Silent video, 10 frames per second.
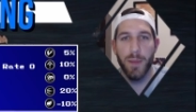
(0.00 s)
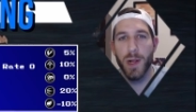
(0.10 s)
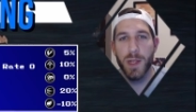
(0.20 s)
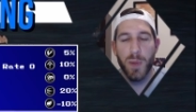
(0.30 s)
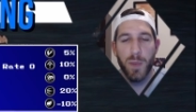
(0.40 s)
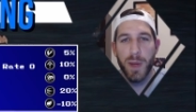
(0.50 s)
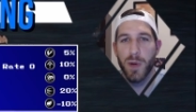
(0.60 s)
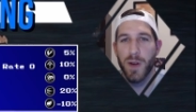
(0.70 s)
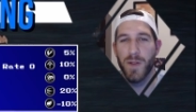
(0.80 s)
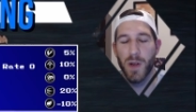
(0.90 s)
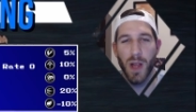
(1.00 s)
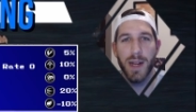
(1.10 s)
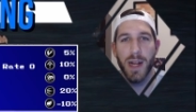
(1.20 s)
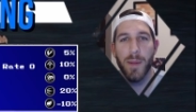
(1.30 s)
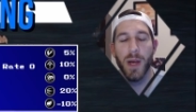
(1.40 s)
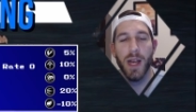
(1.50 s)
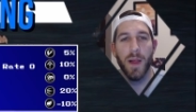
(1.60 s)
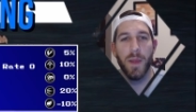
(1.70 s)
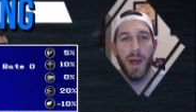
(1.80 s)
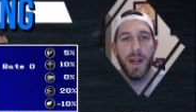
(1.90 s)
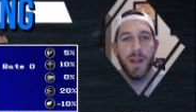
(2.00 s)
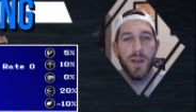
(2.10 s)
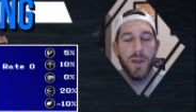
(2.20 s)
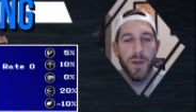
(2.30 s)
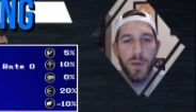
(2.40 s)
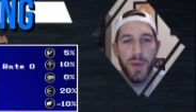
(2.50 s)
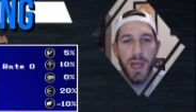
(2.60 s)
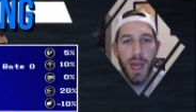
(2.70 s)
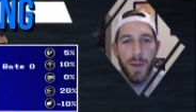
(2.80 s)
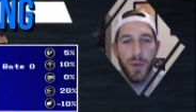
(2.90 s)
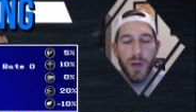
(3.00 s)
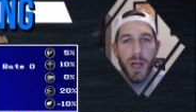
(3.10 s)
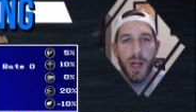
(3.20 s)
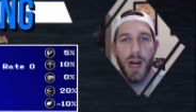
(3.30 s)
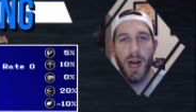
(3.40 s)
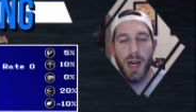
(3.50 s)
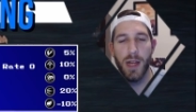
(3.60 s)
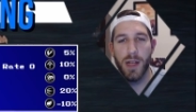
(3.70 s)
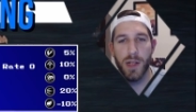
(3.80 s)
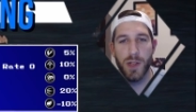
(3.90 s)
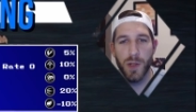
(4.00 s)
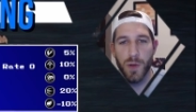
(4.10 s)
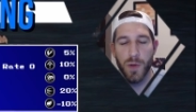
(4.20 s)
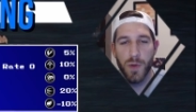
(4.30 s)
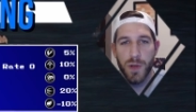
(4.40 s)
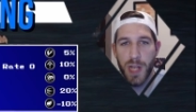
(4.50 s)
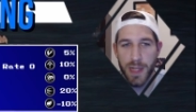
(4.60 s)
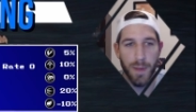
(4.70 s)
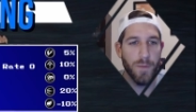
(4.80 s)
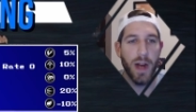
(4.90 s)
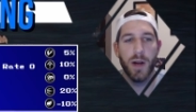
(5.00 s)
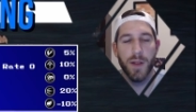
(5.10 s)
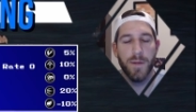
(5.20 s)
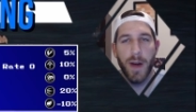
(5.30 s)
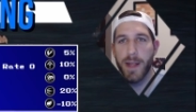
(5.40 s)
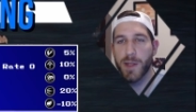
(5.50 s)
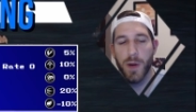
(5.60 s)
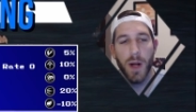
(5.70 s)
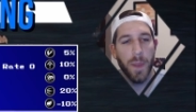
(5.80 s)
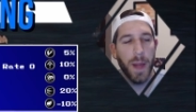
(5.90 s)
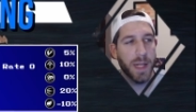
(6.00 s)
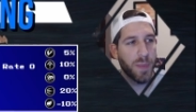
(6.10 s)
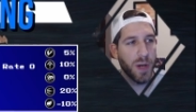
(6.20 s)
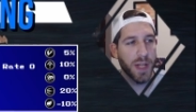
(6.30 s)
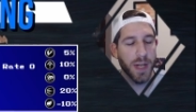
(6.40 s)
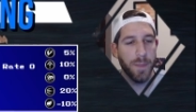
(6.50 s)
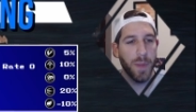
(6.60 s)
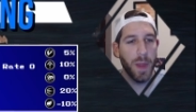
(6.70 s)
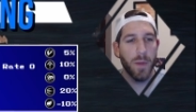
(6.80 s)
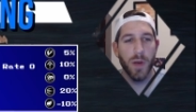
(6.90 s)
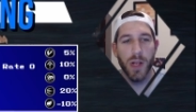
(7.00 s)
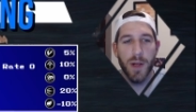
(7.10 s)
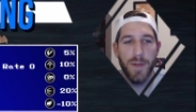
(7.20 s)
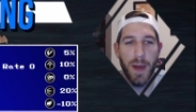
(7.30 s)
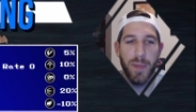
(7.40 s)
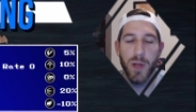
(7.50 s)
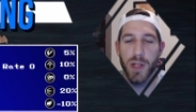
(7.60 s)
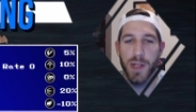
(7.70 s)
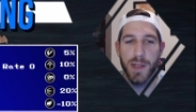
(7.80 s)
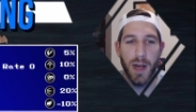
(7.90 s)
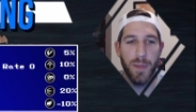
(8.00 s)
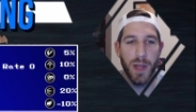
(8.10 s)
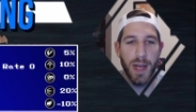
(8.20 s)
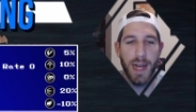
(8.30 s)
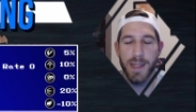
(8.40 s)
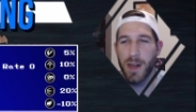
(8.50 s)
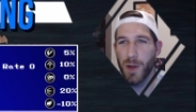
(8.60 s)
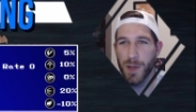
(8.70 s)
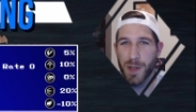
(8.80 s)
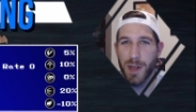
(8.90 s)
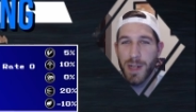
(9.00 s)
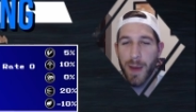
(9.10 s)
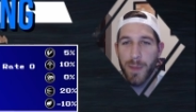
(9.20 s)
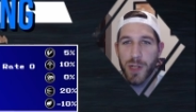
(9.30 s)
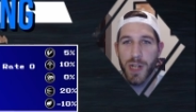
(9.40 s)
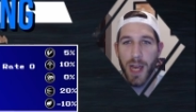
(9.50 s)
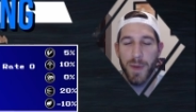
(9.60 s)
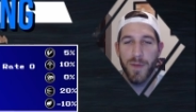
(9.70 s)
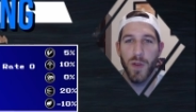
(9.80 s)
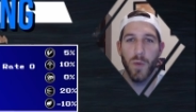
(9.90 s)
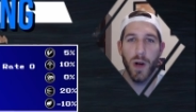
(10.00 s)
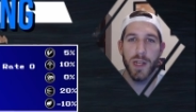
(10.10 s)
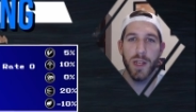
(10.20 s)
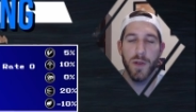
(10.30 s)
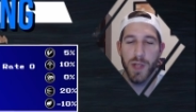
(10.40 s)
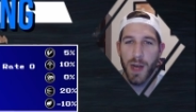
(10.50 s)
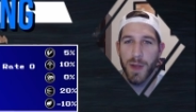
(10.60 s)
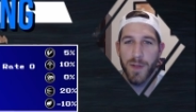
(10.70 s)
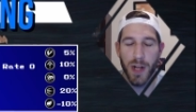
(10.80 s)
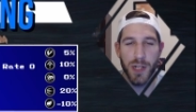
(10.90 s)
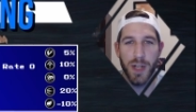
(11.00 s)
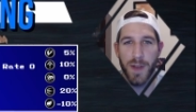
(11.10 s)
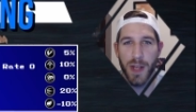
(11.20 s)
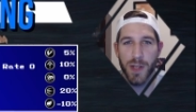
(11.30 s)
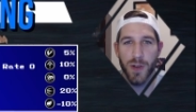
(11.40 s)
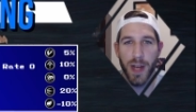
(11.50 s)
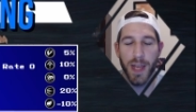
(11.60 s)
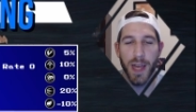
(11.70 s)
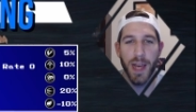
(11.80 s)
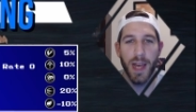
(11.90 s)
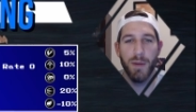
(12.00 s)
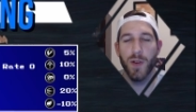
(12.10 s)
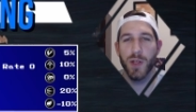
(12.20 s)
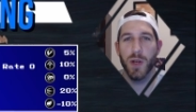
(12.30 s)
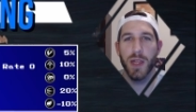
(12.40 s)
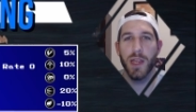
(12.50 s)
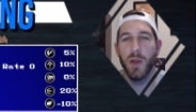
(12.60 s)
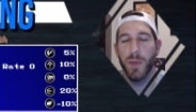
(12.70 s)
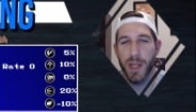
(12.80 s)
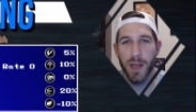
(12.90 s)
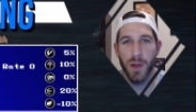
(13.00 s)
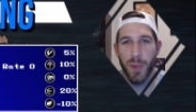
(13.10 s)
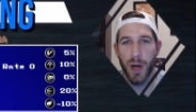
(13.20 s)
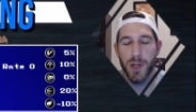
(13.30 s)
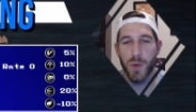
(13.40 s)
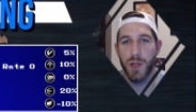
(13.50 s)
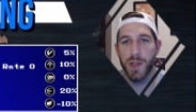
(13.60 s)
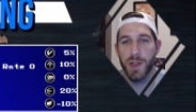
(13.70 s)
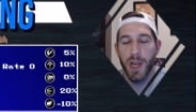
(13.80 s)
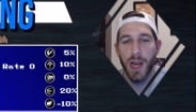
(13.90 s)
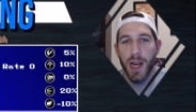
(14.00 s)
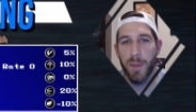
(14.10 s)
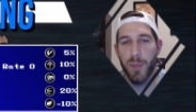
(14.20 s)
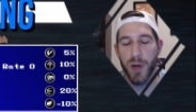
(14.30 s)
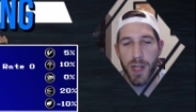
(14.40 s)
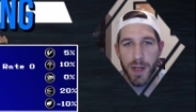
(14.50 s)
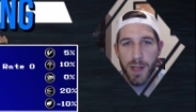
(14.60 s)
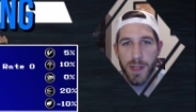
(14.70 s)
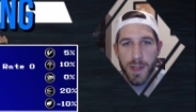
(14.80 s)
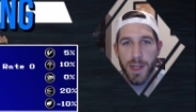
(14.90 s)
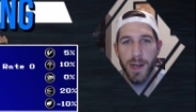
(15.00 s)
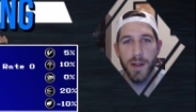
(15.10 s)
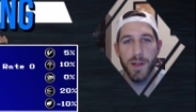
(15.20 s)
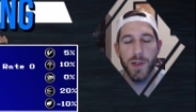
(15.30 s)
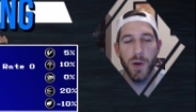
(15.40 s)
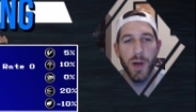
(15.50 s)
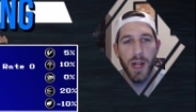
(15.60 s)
multiple people if they're lined up, then you'll be able to take them right out of the fight. So that's pretty good. And then we also have that Pugilist sub that has that alternate damage type if you want to use that. We've got Shifting Strike, and we've also got the Human Killer Punch, which is a pretty good skill. So